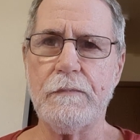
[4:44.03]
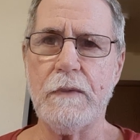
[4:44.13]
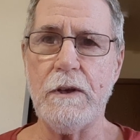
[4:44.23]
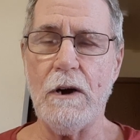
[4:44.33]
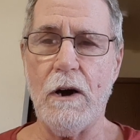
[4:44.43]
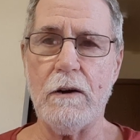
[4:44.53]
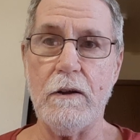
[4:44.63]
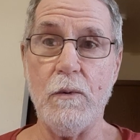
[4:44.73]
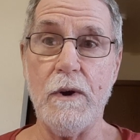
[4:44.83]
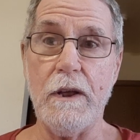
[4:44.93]
He
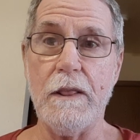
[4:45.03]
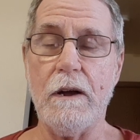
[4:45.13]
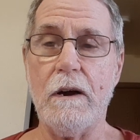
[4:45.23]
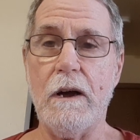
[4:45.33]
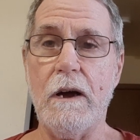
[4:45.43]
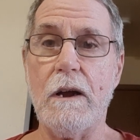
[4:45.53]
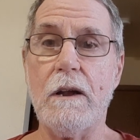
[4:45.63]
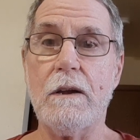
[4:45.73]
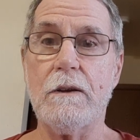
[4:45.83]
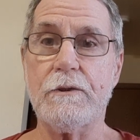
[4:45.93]
utterly went in there and
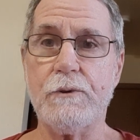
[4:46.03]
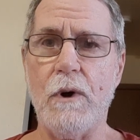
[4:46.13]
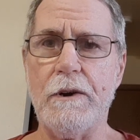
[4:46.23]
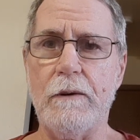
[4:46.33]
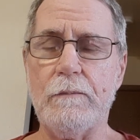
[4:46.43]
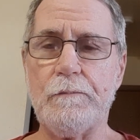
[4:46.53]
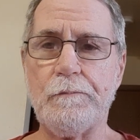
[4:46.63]
destroyed it.